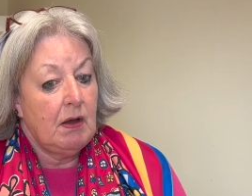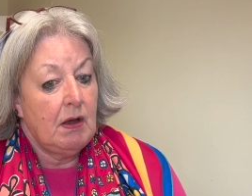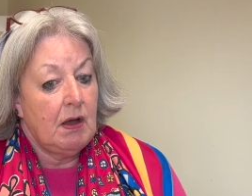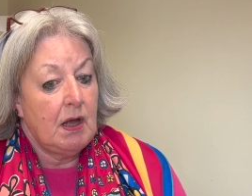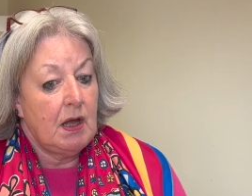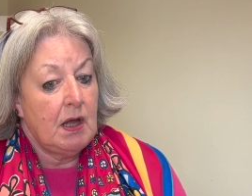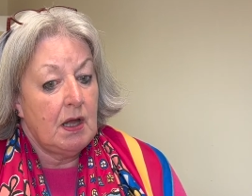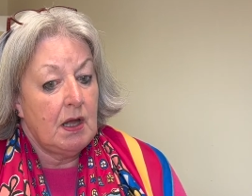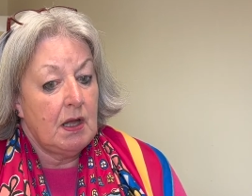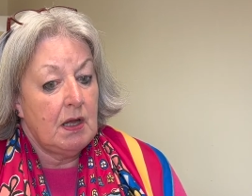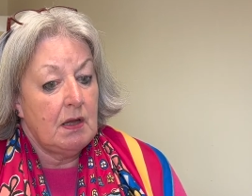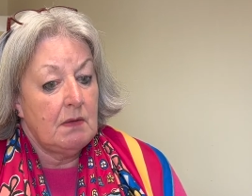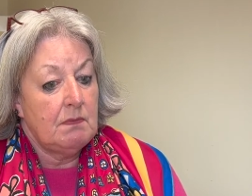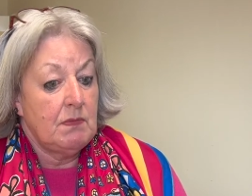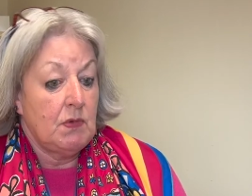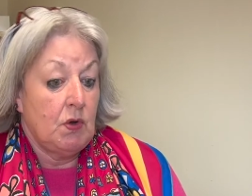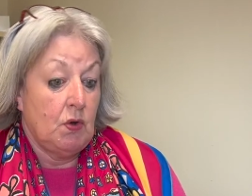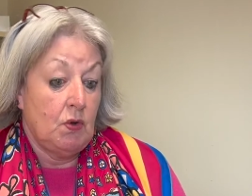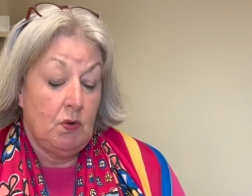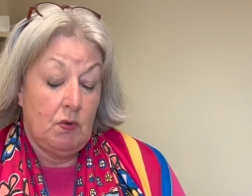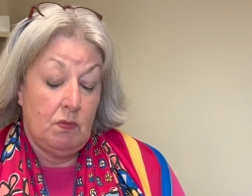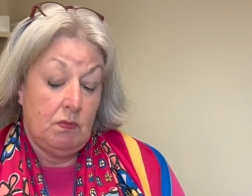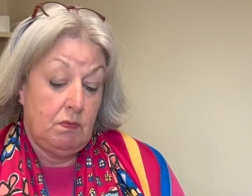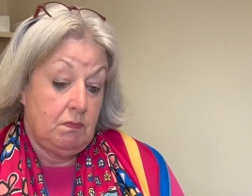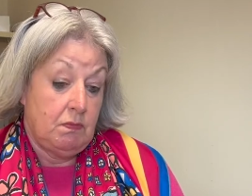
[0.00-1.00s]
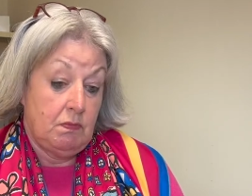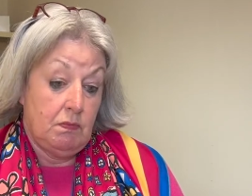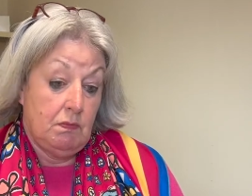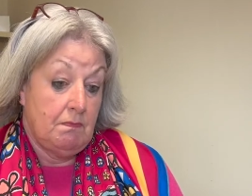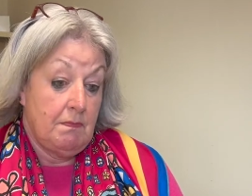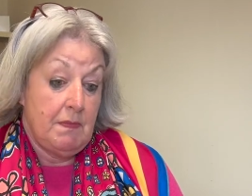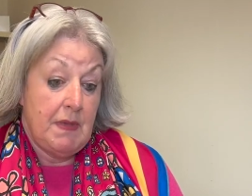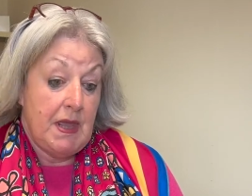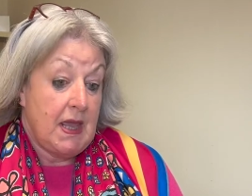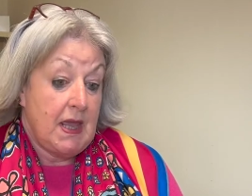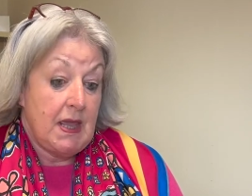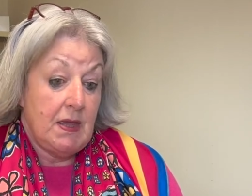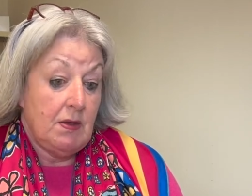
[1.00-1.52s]
or
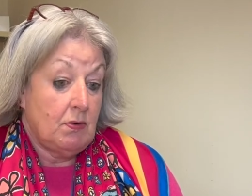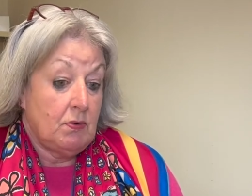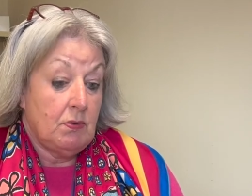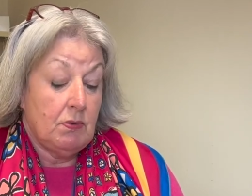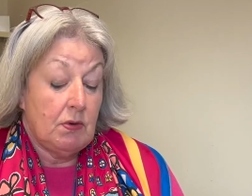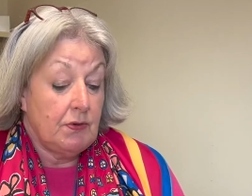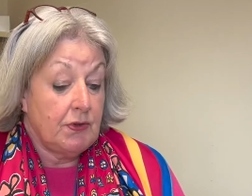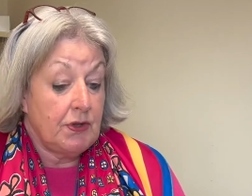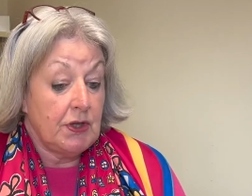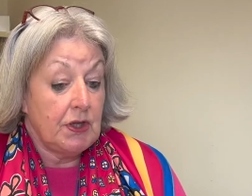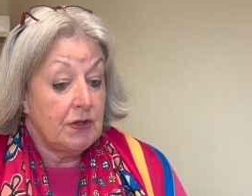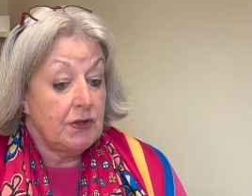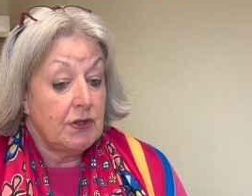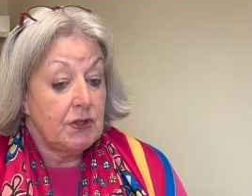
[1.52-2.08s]
me or the other